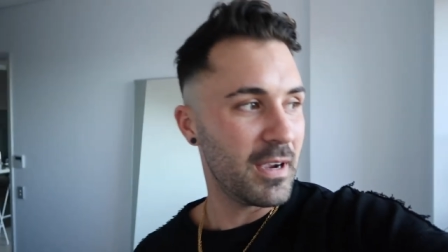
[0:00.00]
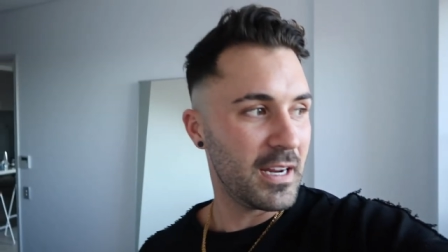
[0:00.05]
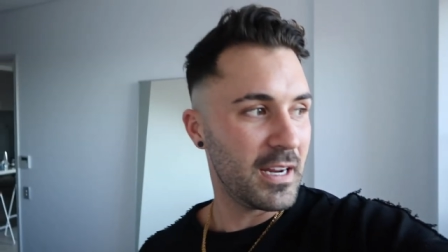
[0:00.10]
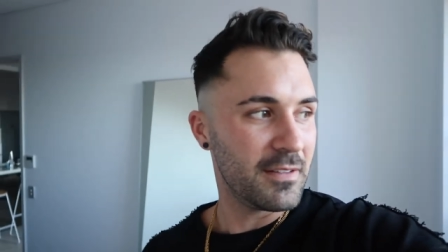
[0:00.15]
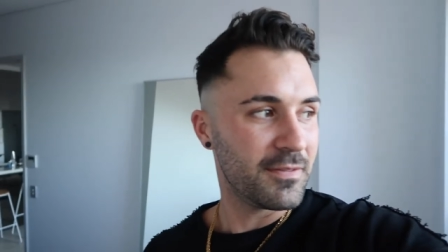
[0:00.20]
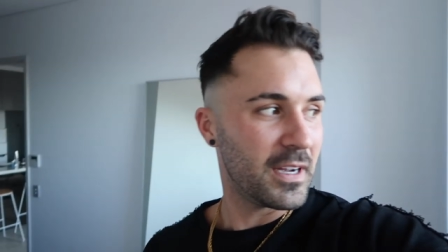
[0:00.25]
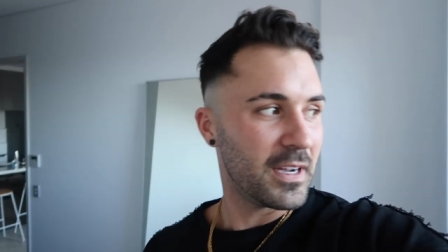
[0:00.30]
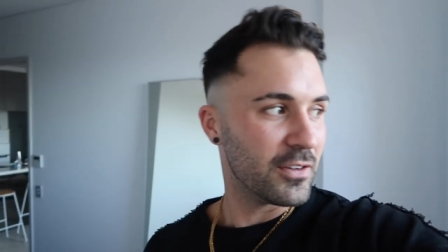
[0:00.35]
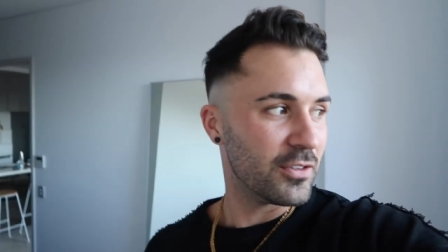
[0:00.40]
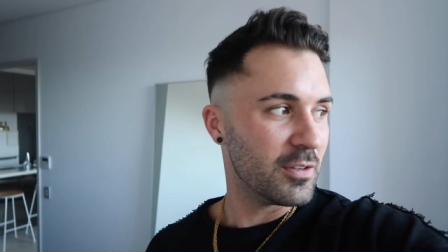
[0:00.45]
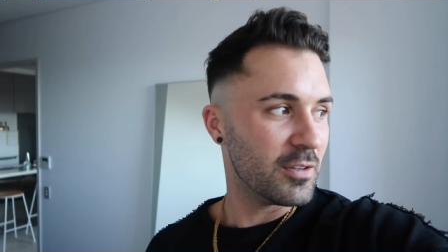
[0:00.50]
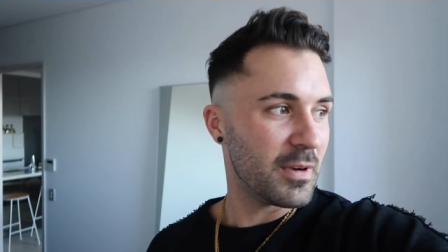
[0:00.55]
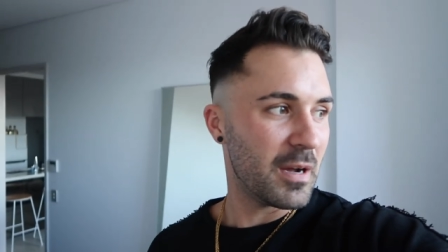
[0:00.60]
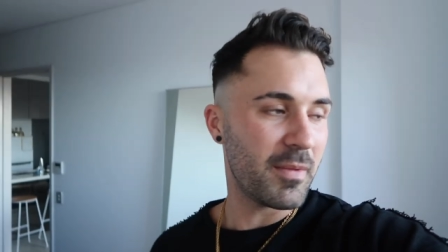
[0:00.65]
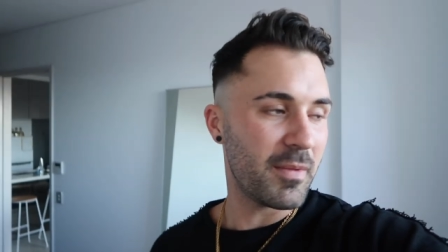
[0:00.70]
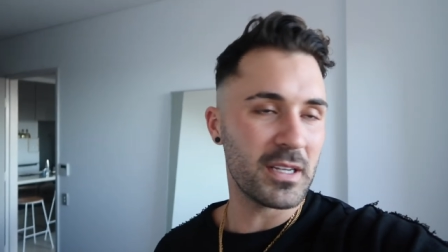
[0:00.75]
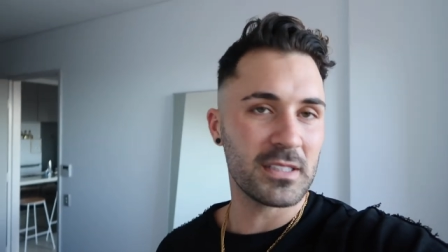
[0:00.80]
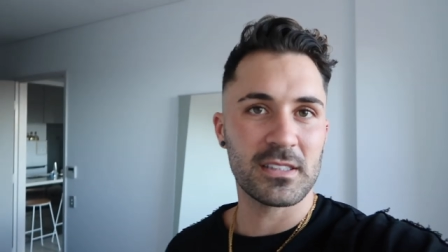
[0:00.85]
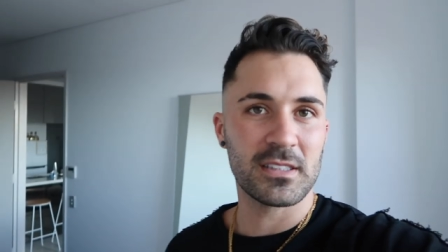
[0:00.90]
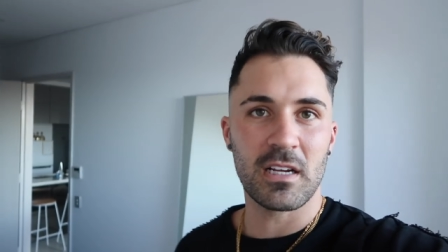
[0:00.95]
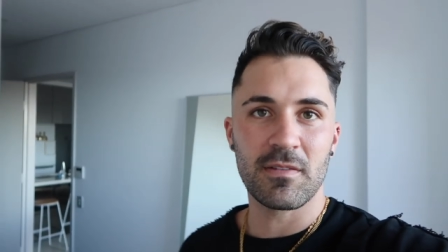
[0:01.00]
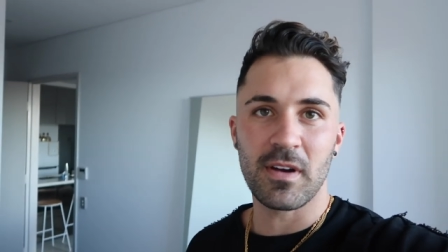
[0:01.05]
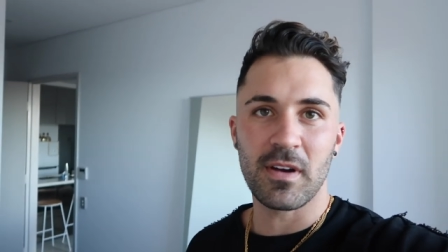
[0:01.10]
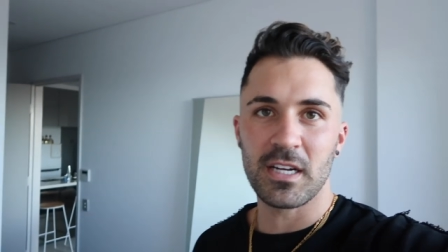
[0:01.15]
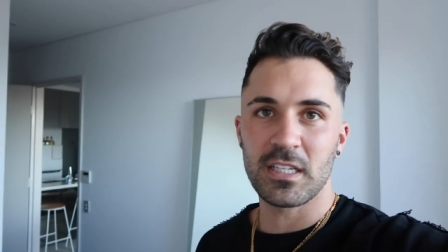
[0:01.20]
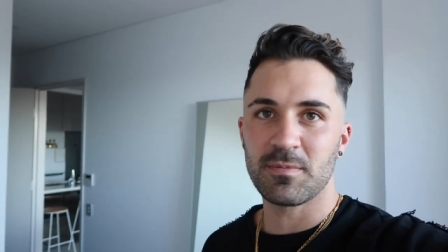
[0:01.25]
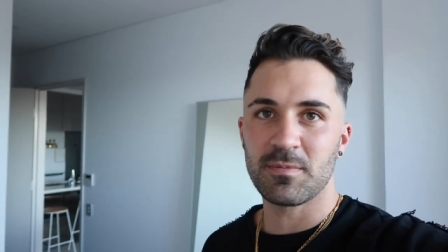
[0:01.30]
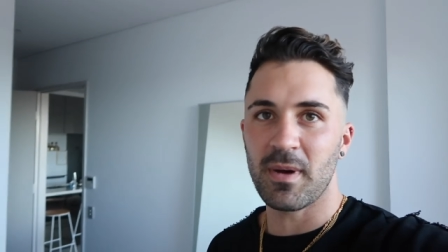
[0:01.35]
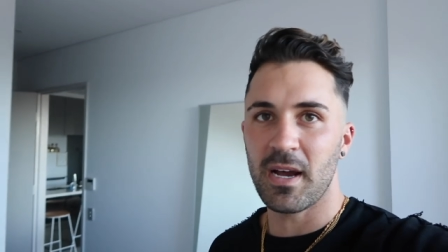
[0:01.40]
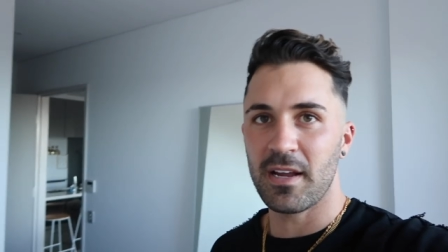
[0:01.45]
and if I do buy my stuff
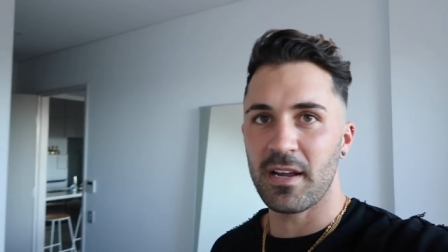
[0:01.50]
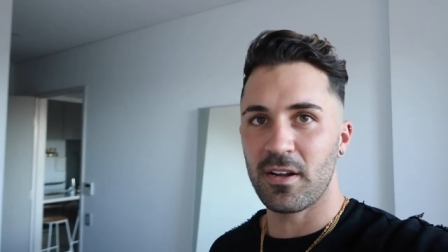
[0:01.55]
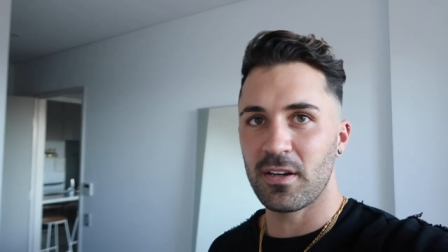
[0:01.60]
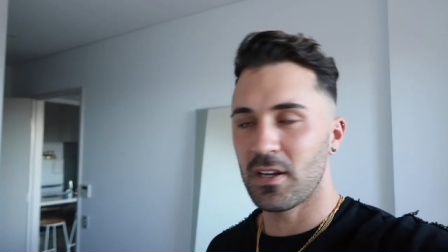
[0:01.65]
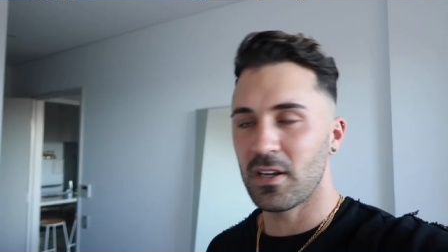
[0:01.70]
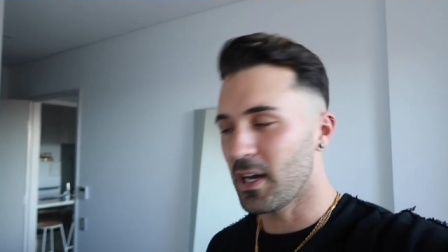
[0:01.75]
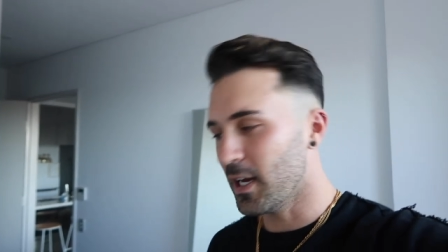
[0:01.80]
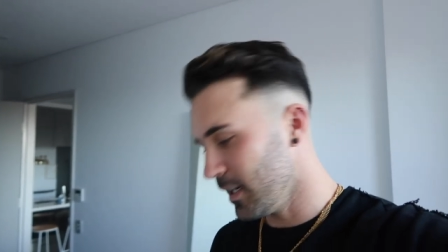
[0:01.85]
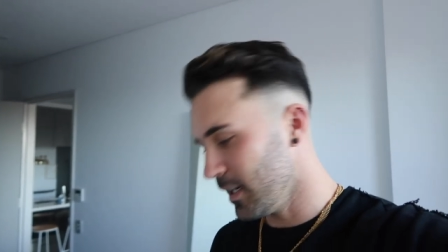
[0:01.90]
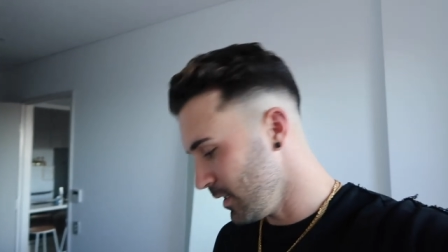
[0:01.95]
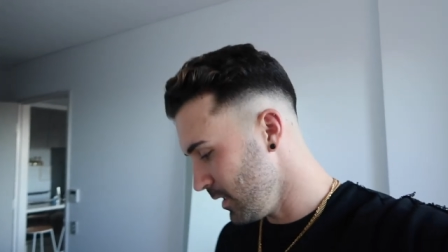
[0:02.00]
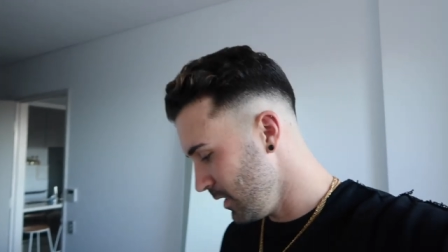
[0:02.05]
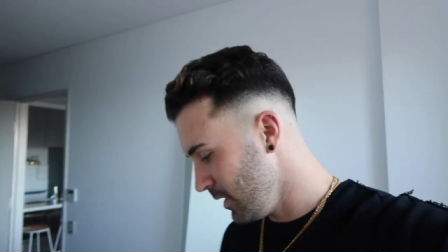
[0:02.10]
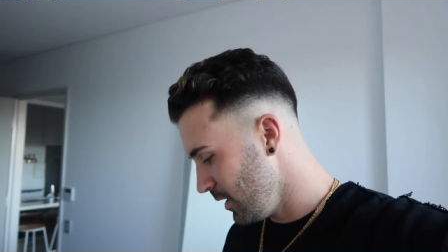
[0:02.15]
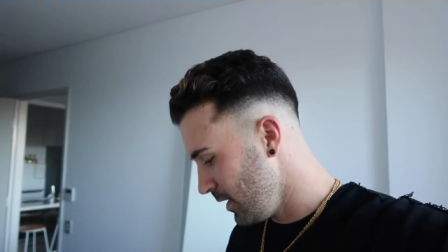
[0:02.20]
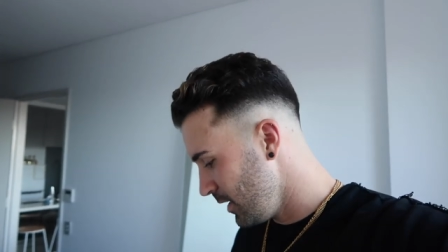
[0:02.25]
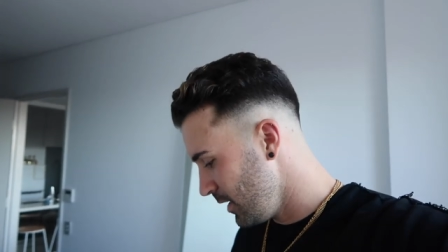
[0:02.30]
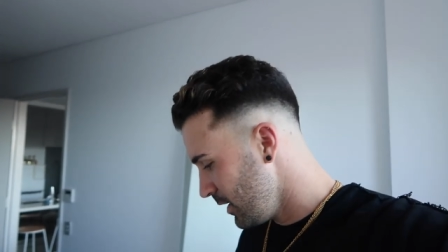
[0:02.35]
I just buy it online.